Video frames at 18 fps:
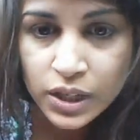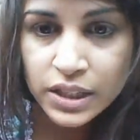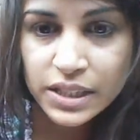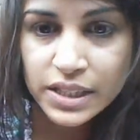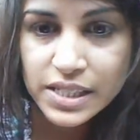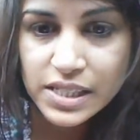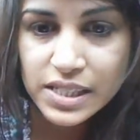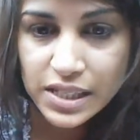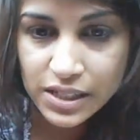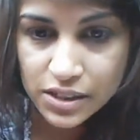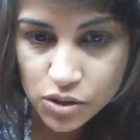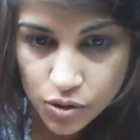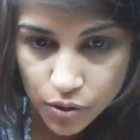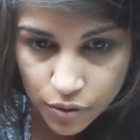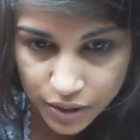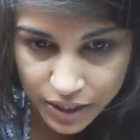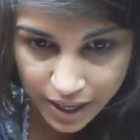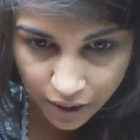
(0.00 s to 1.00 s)
These things are
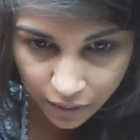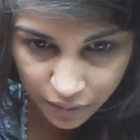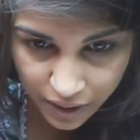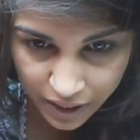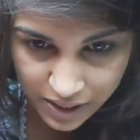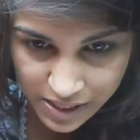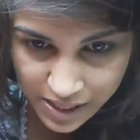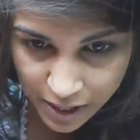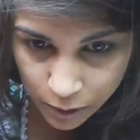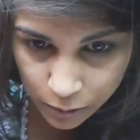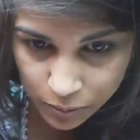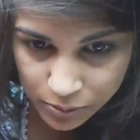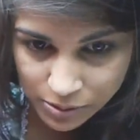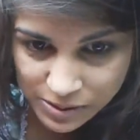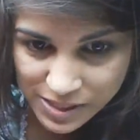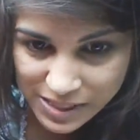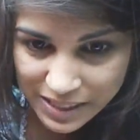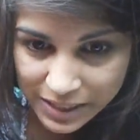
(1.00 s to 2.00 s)
only out there to help you
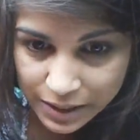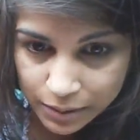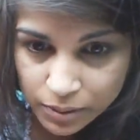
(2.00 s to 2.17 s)
sleep.